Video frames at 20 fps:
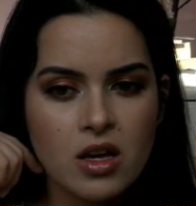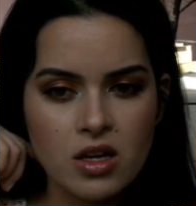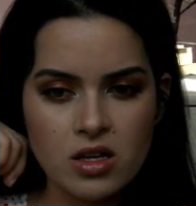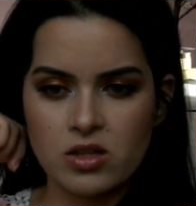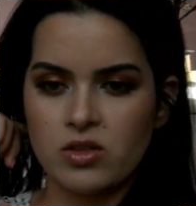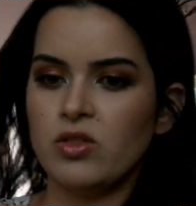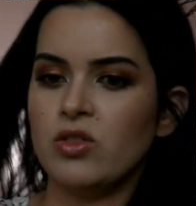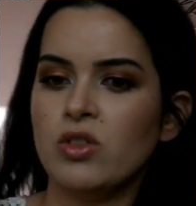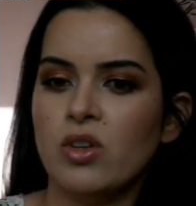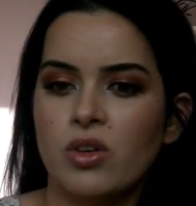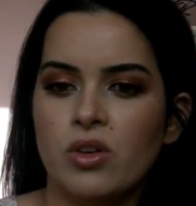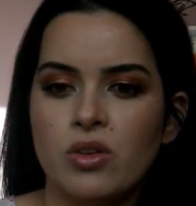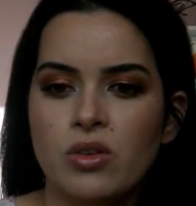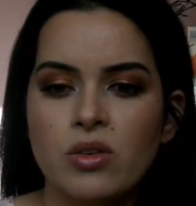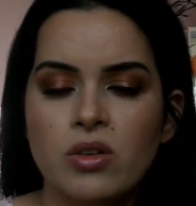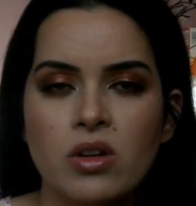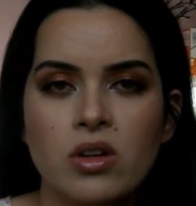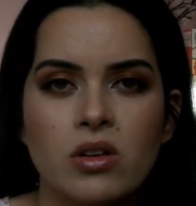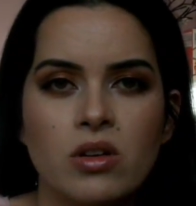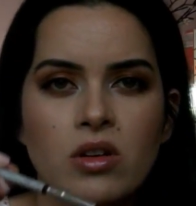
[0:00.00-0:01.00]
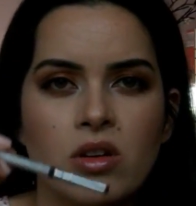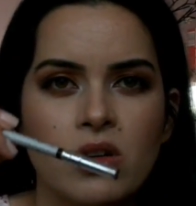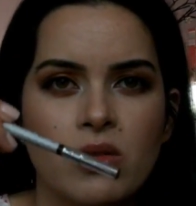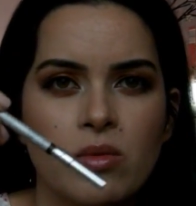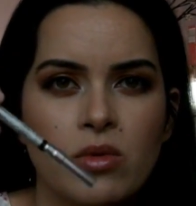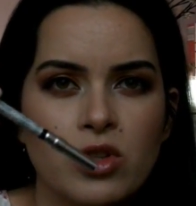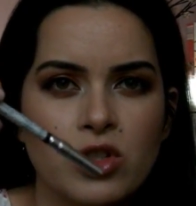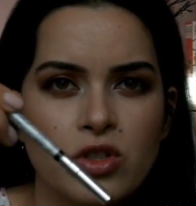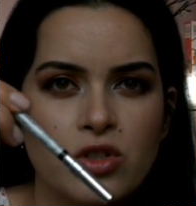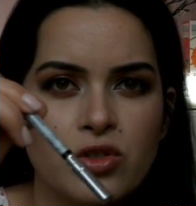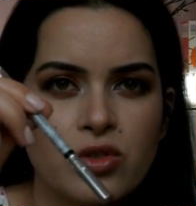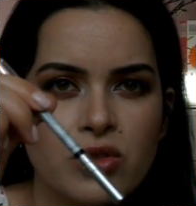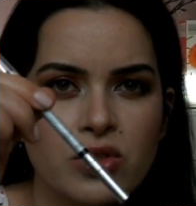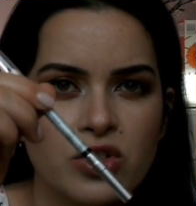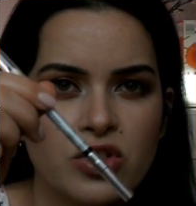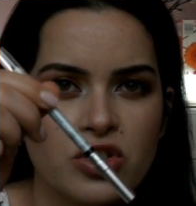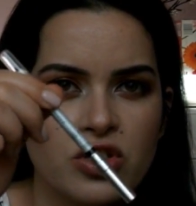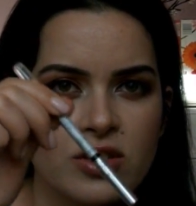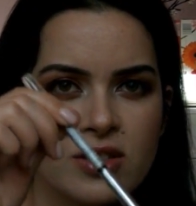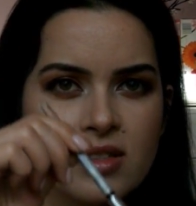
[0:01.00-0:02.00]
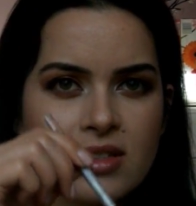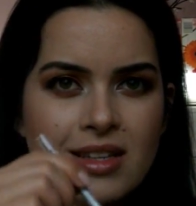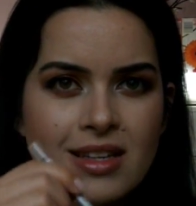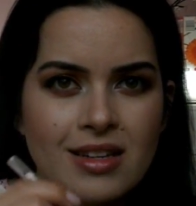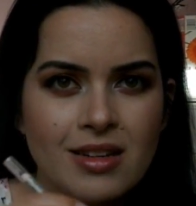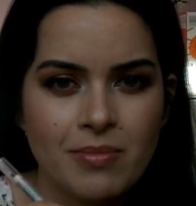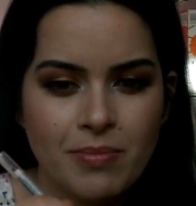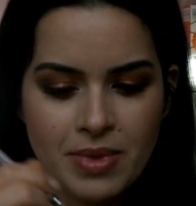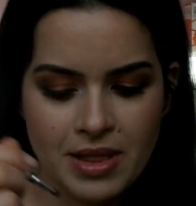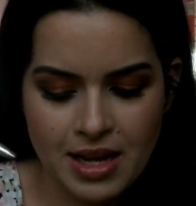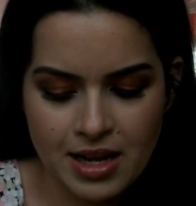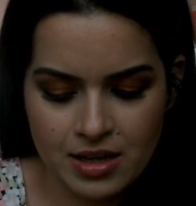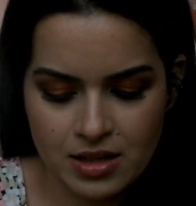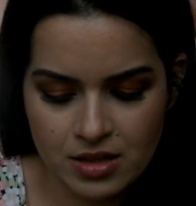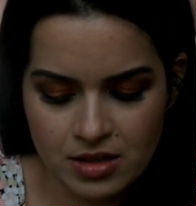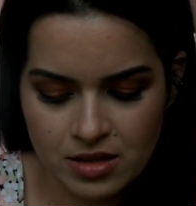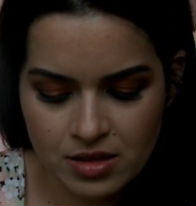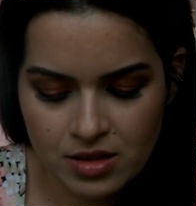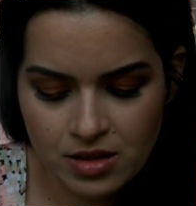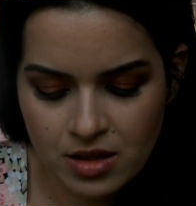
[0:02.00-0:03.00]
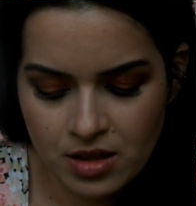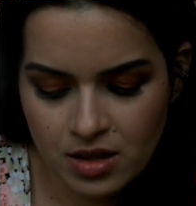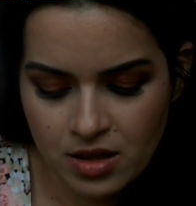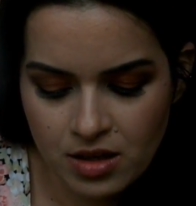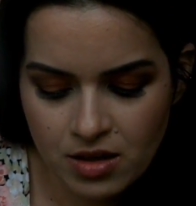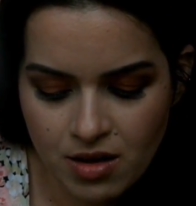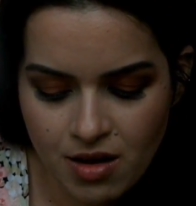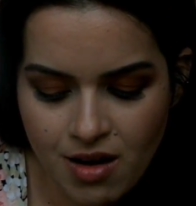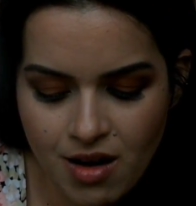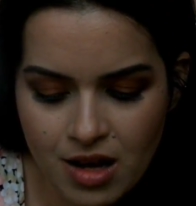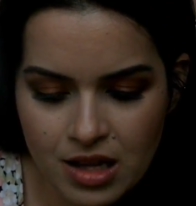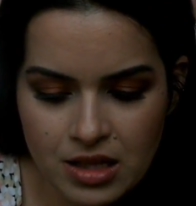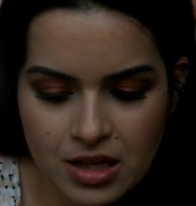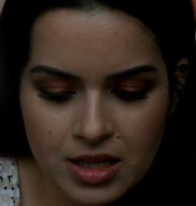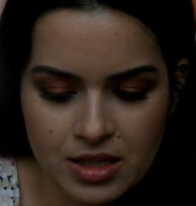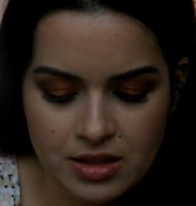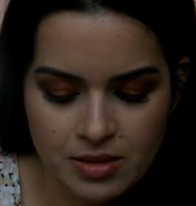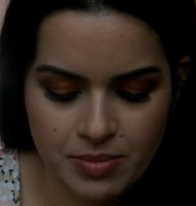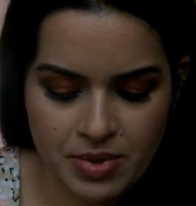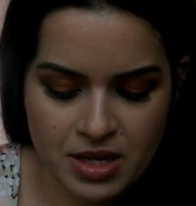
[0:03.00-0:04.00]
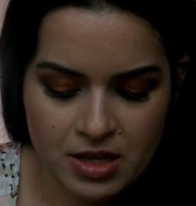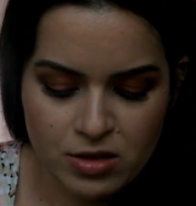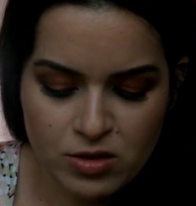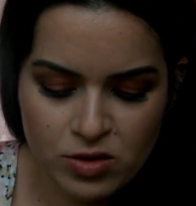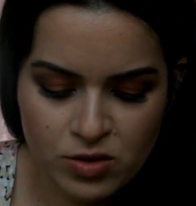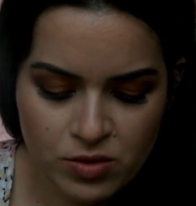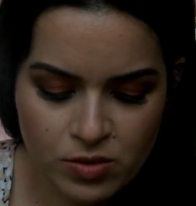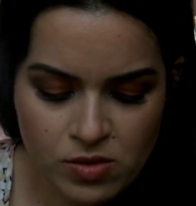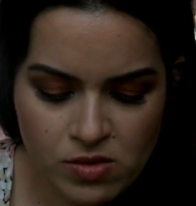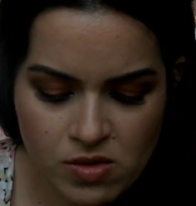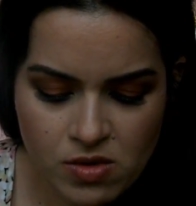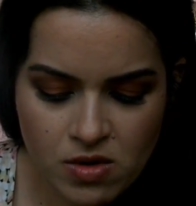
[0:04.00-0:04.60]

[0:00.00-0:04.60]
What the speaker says: So what you do is just get a black eyeliner pencil